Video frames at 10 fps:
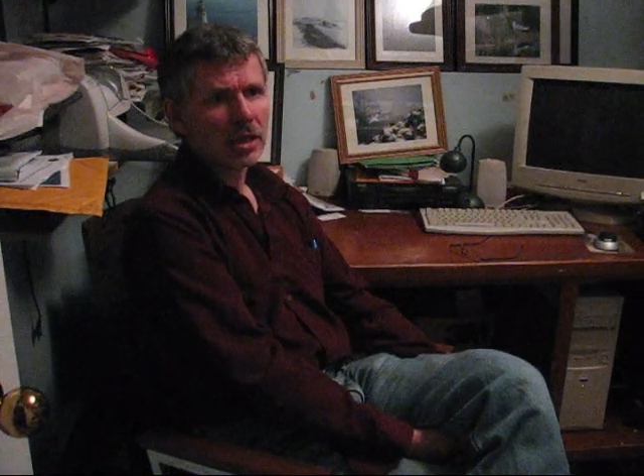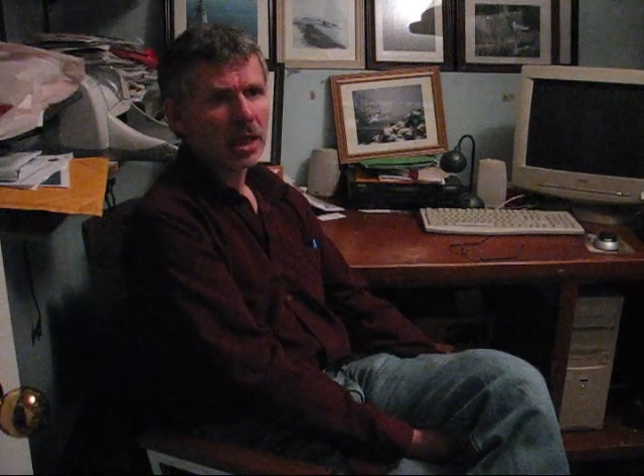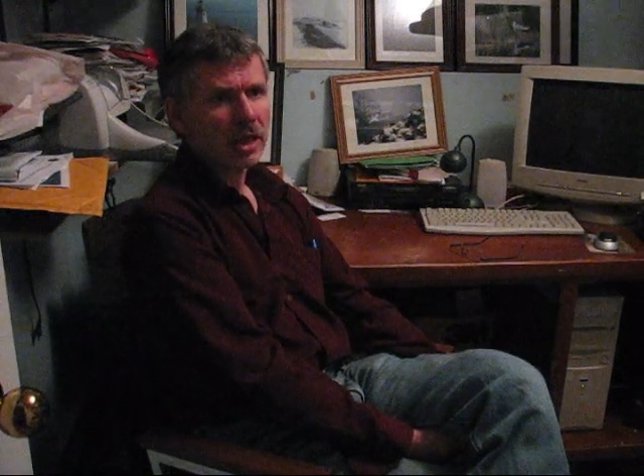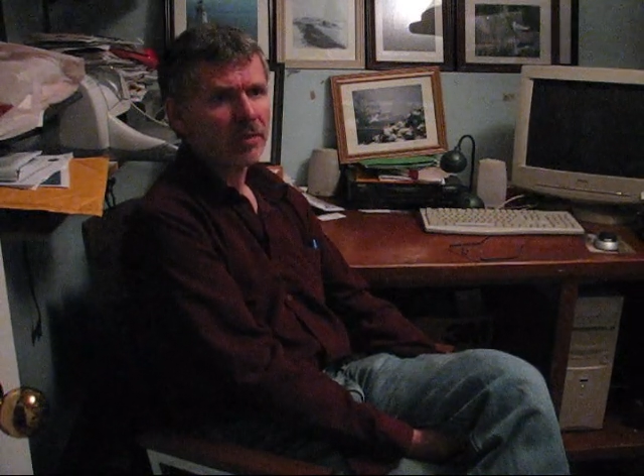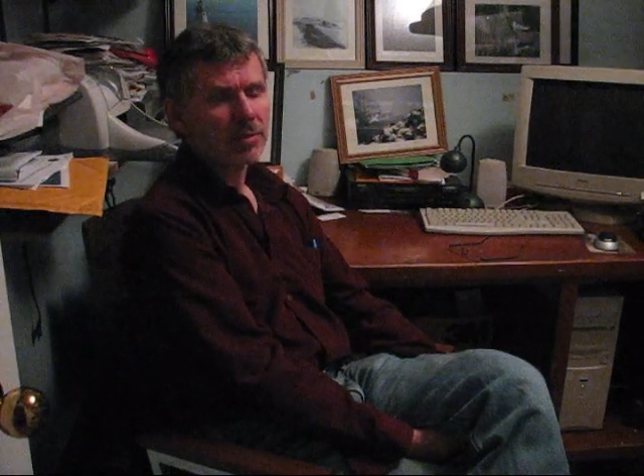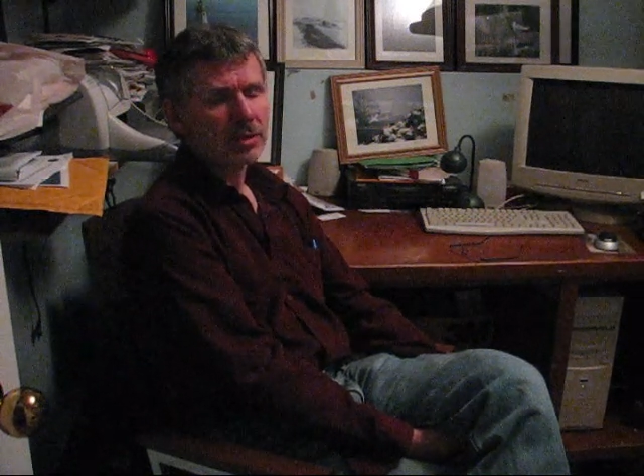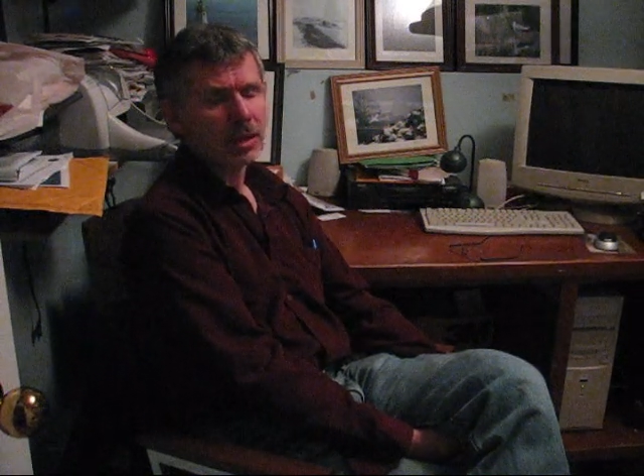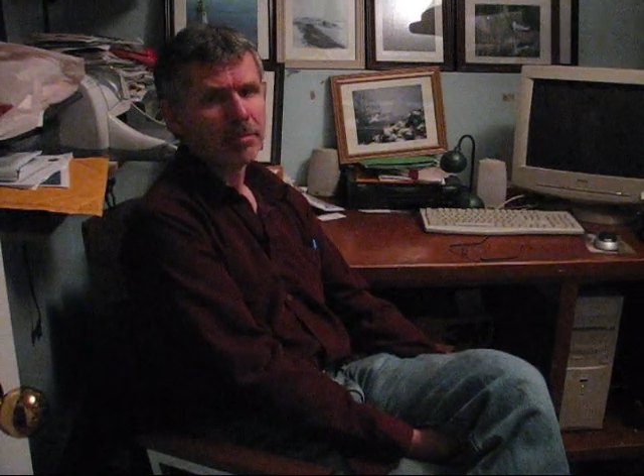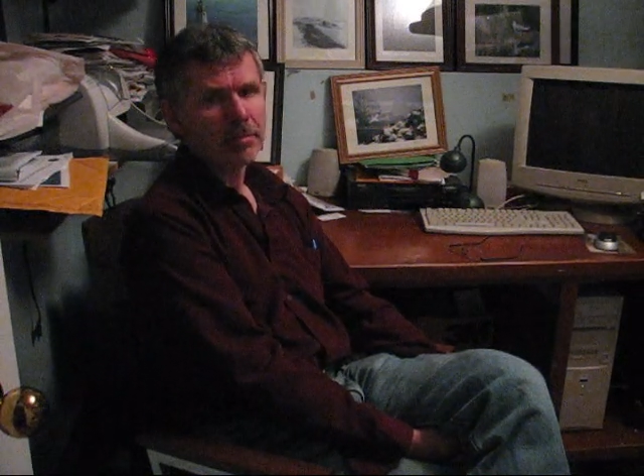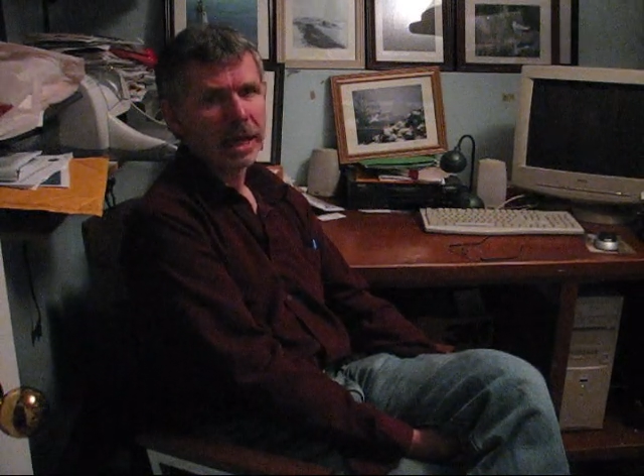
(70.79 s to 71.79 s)
a lot of it was at
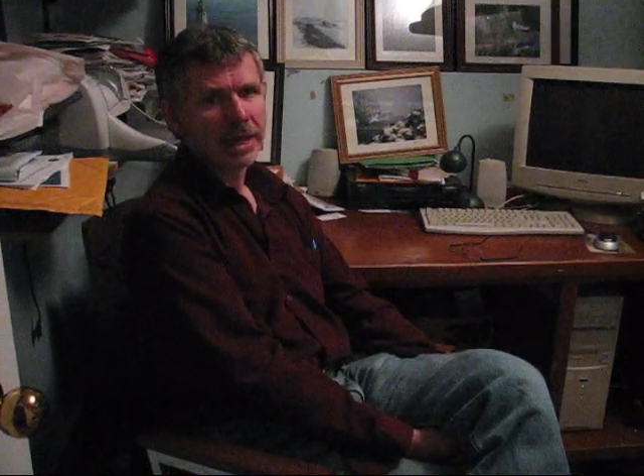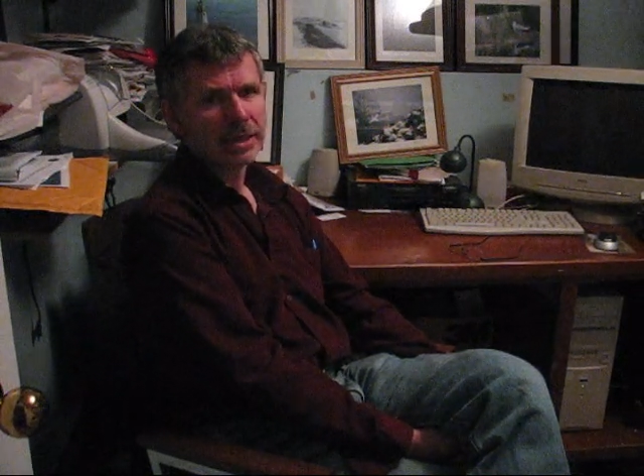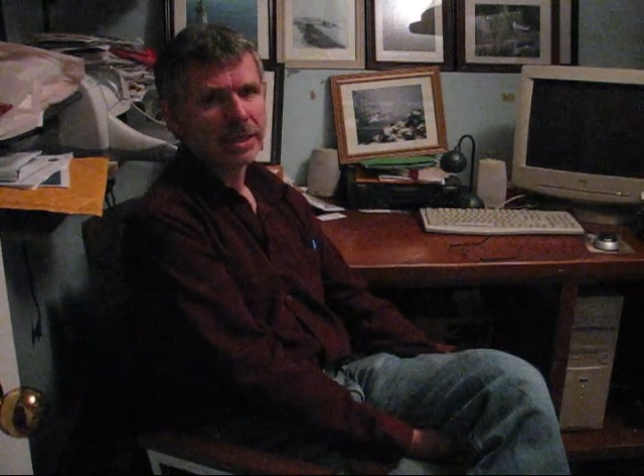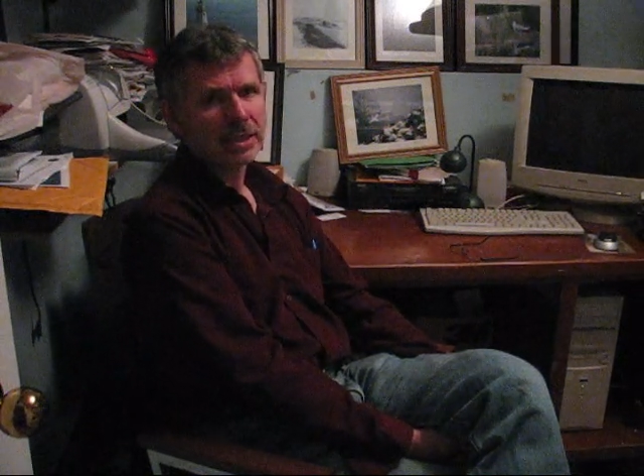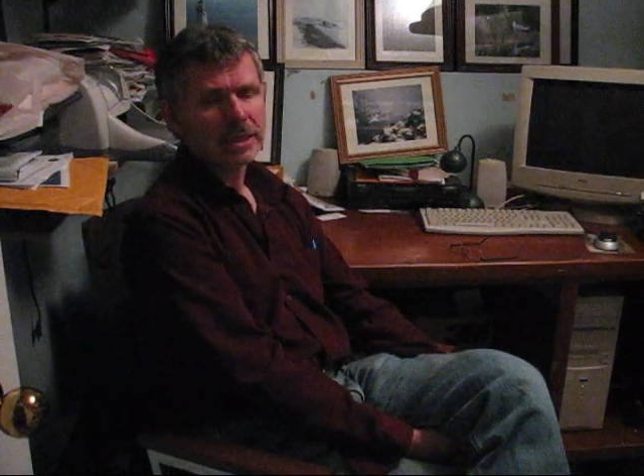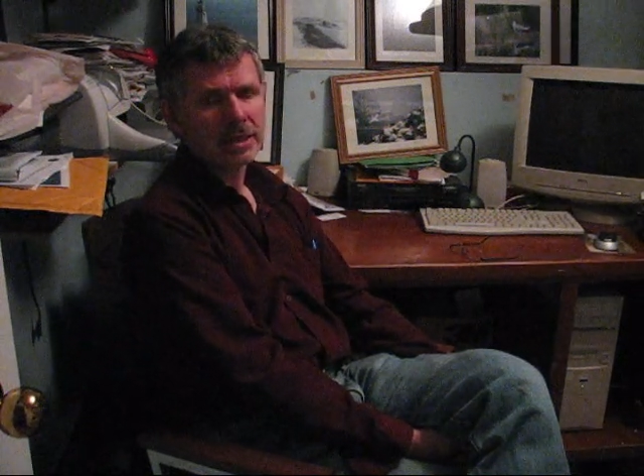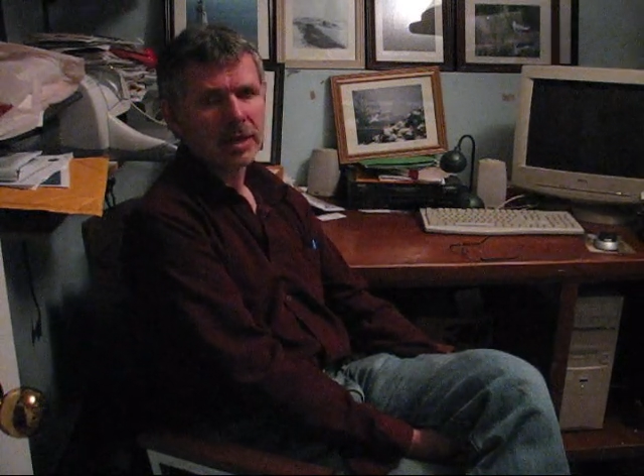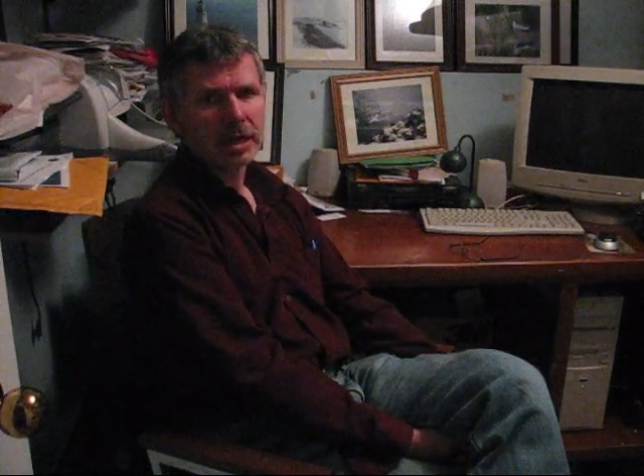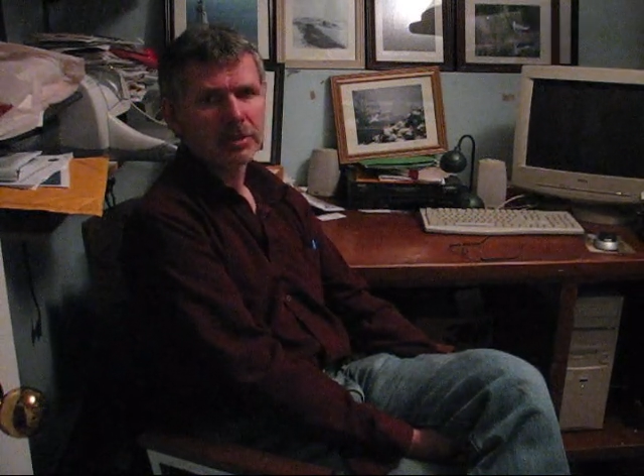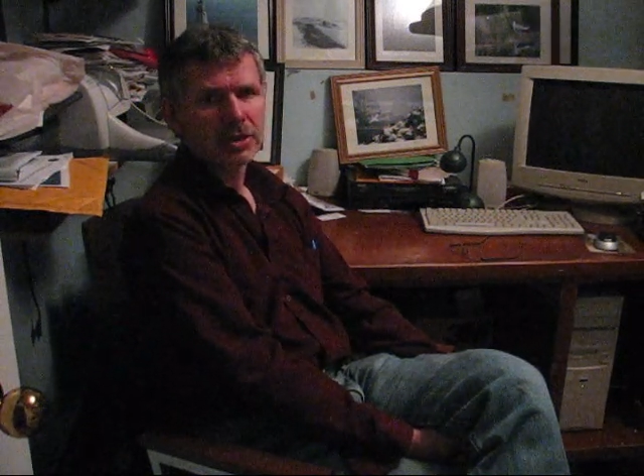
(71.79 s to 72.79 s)
magazines at the
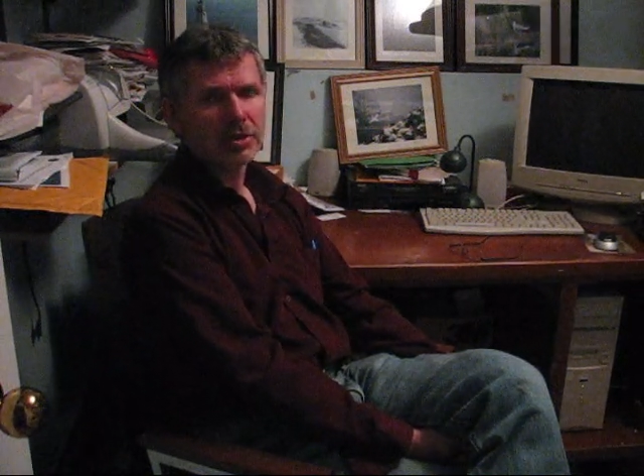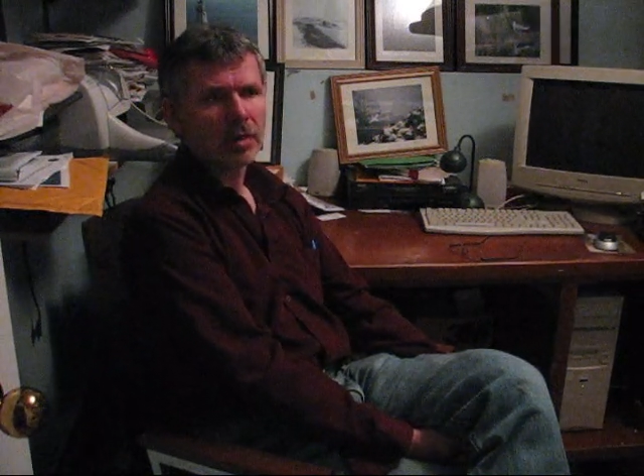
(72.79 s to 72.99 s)
time too.